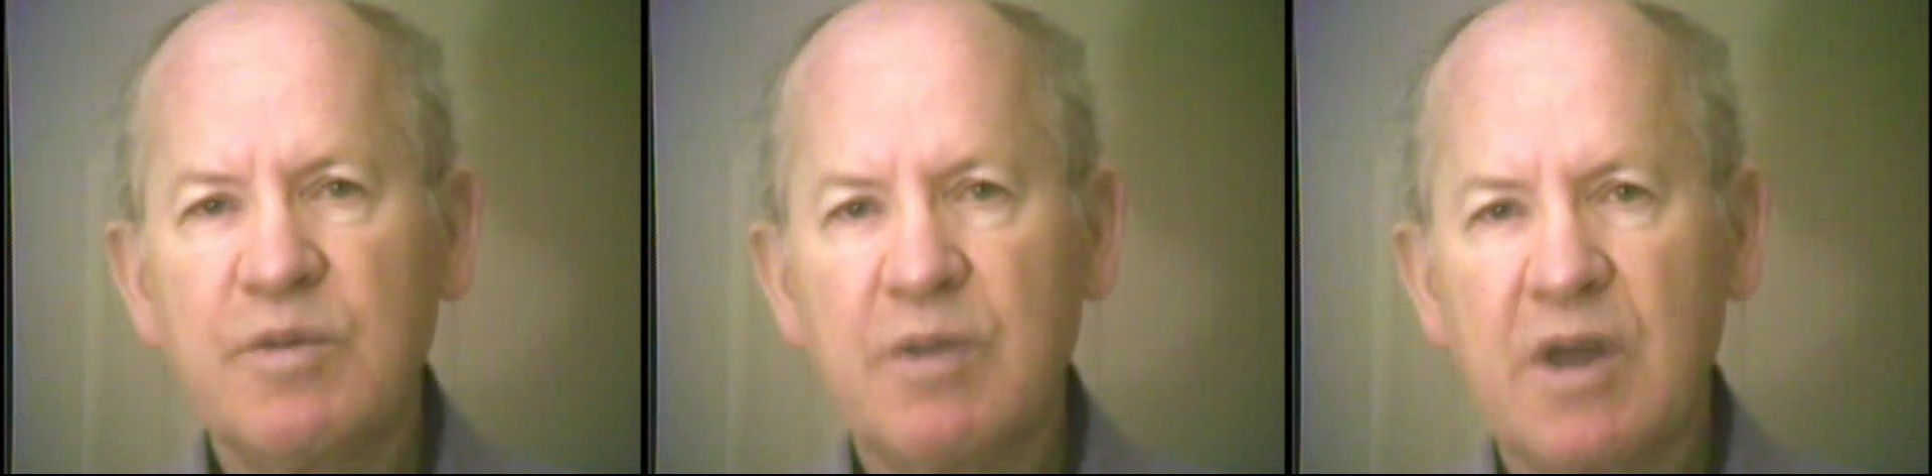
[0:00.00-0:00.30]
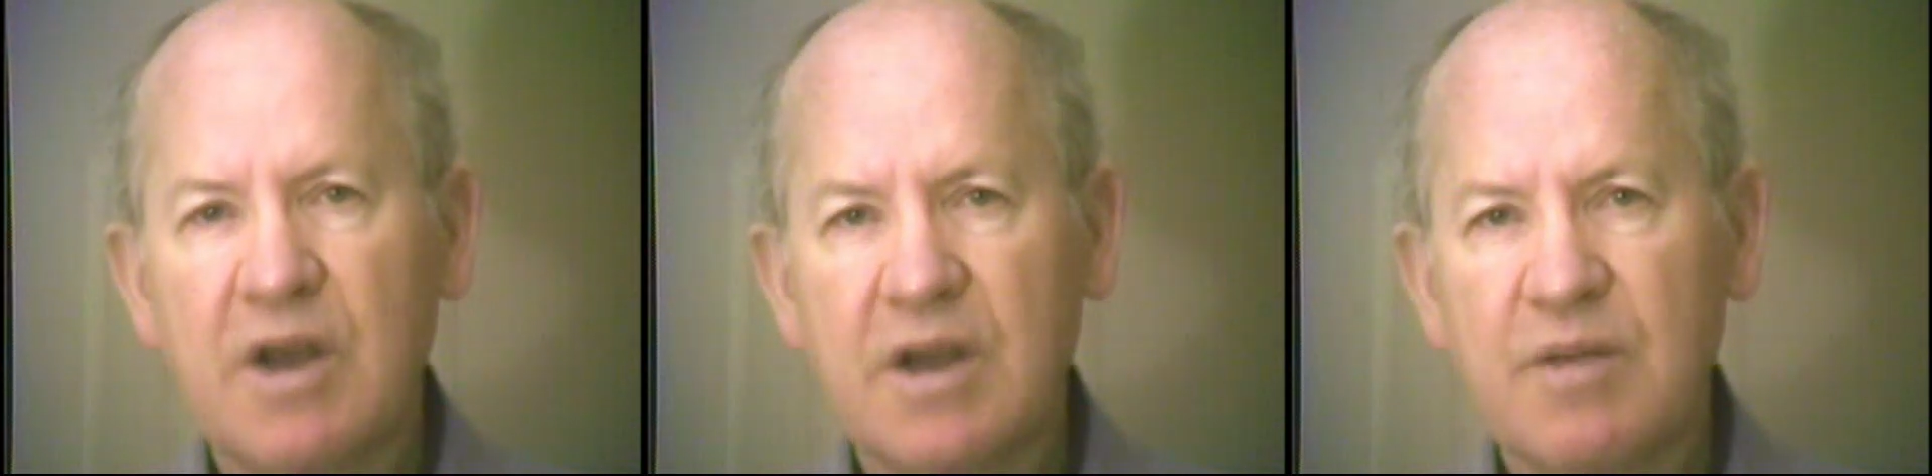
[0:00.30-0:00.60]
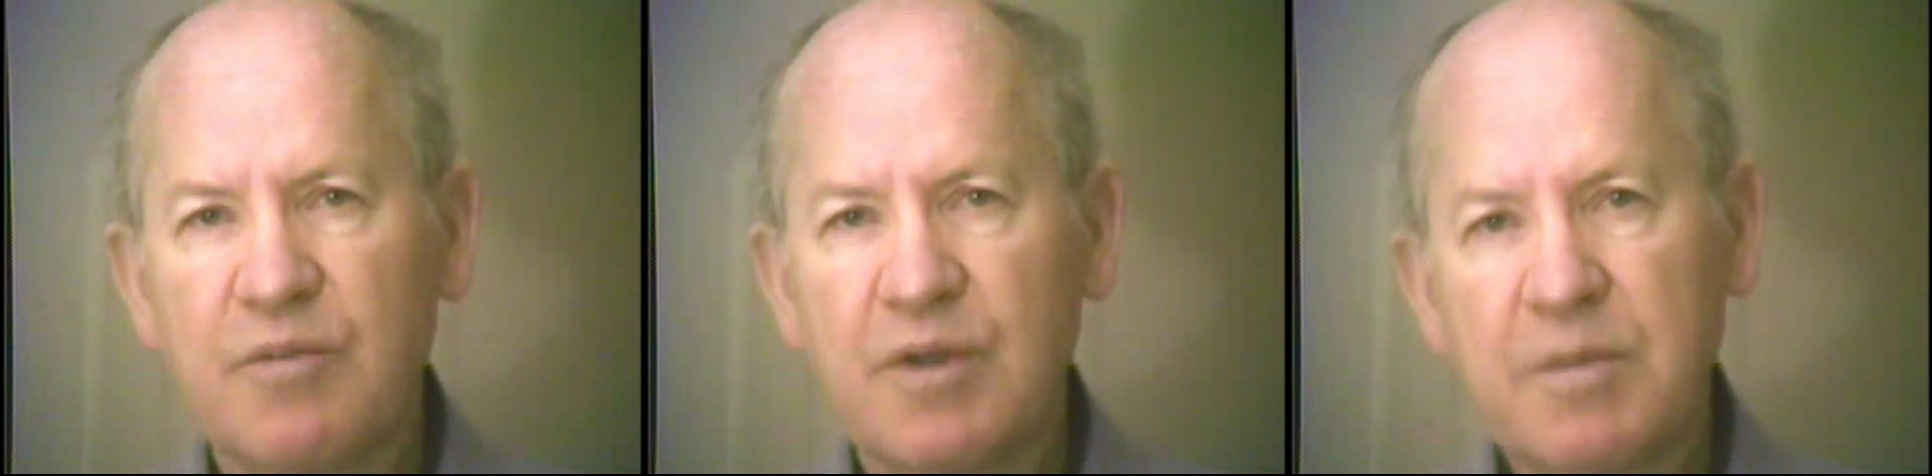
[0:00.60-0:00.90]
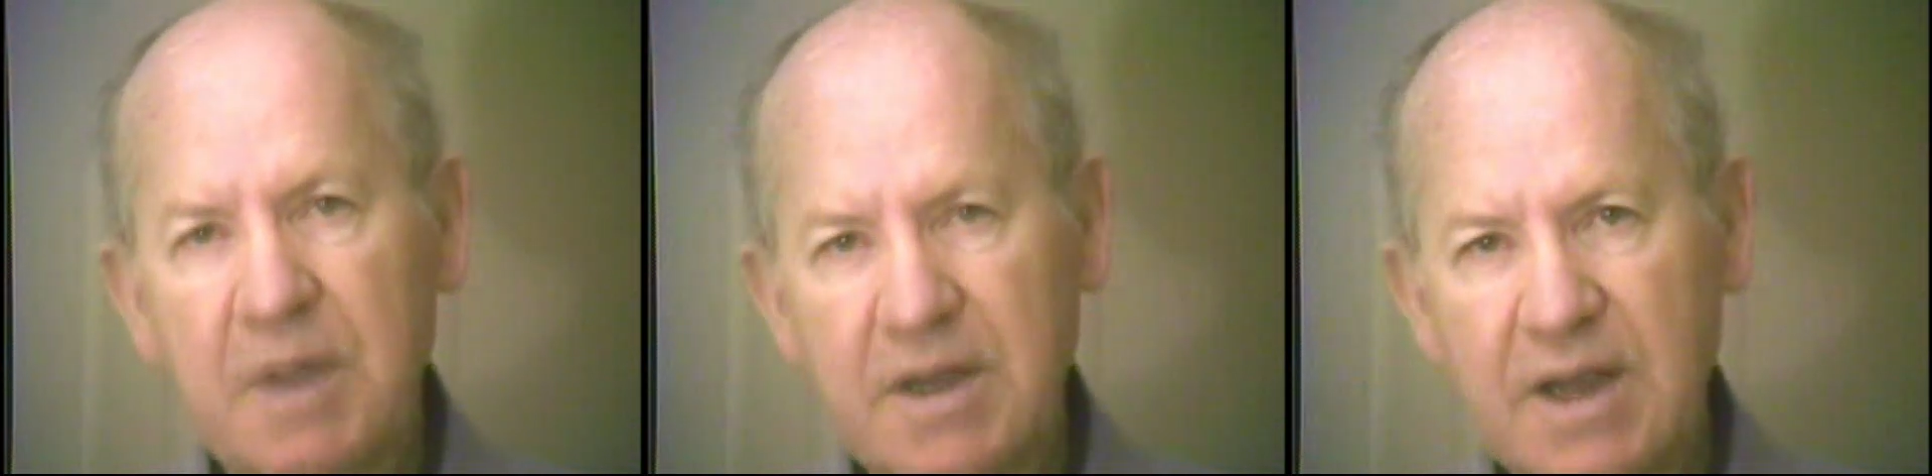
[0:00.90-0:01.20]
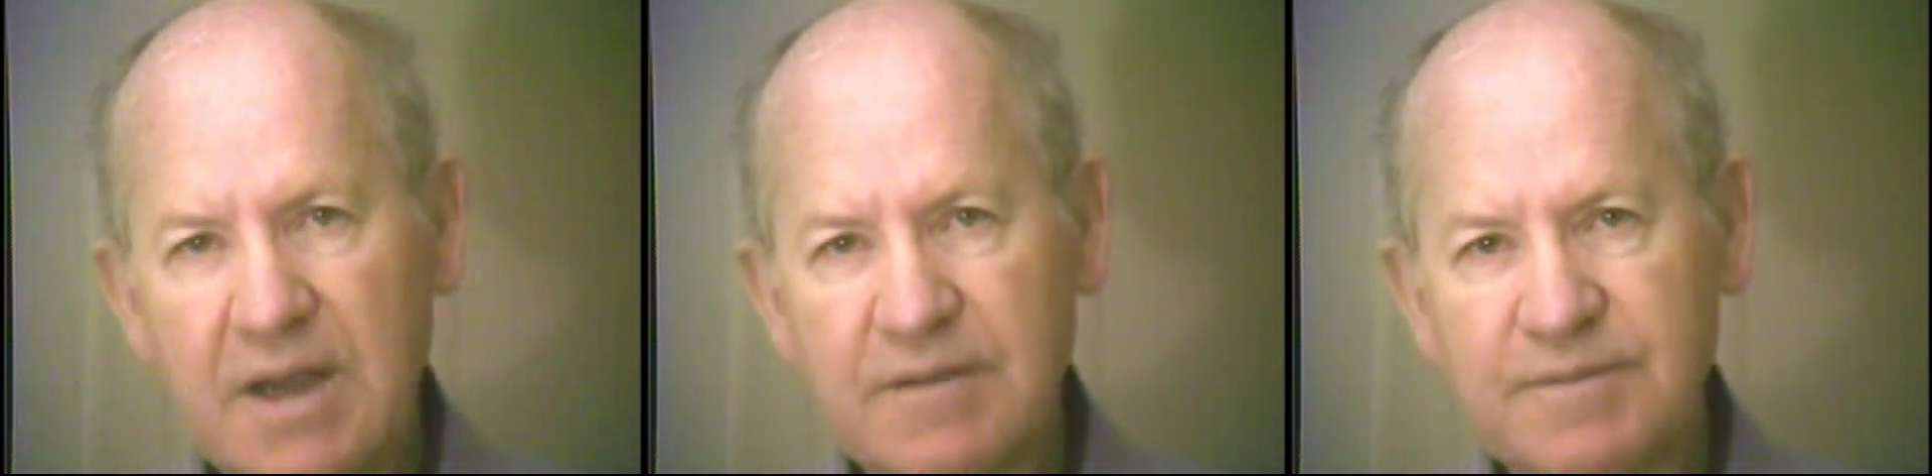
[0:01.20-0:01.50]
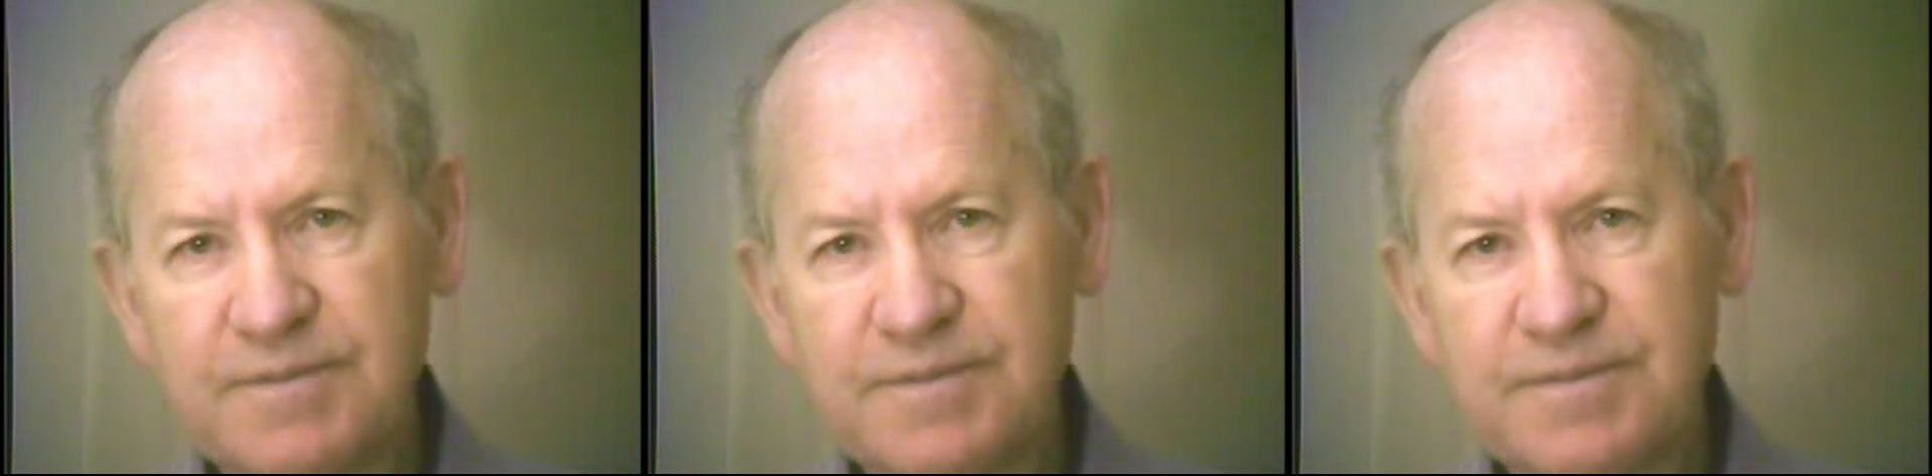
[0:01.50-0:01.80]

woodblock printmaking.